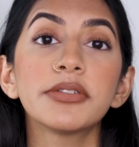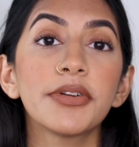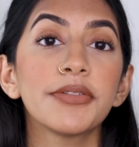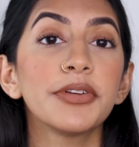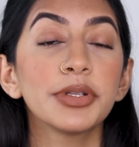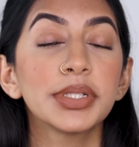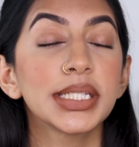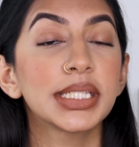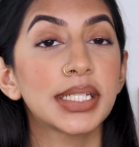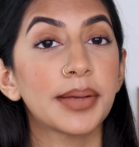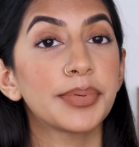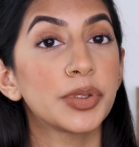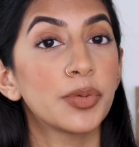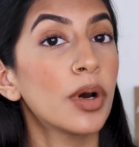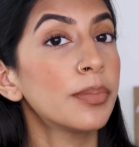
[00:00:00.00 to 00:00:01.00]
to review the
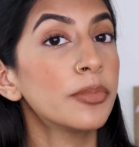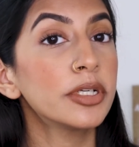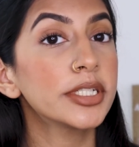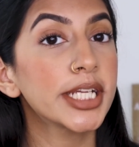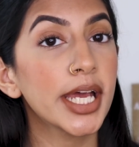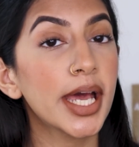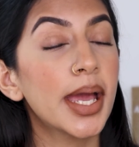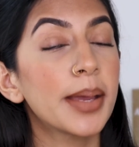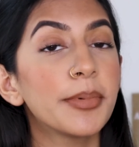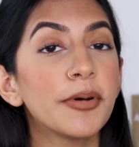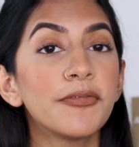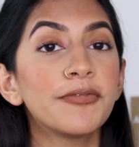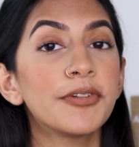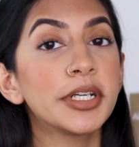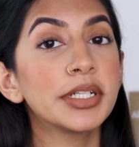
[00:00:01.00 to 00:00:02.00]
steps one more
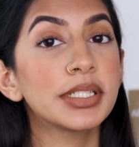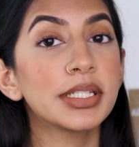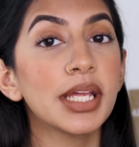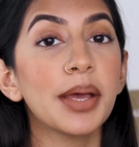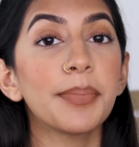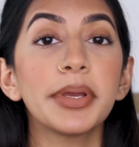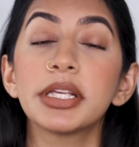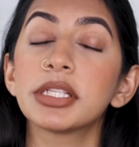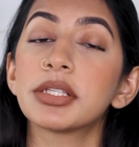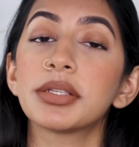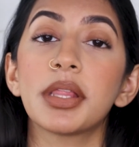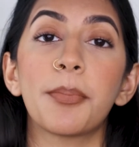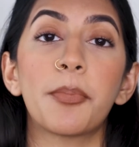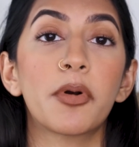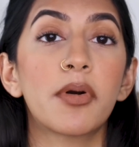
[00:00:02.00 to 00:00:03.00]
time, first step is
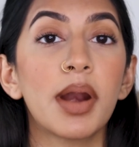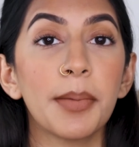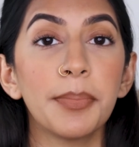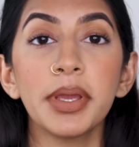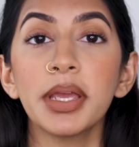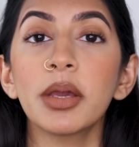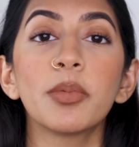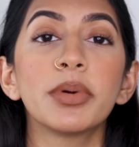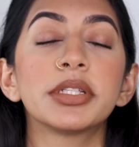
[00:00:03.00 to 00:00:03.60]
the prepping,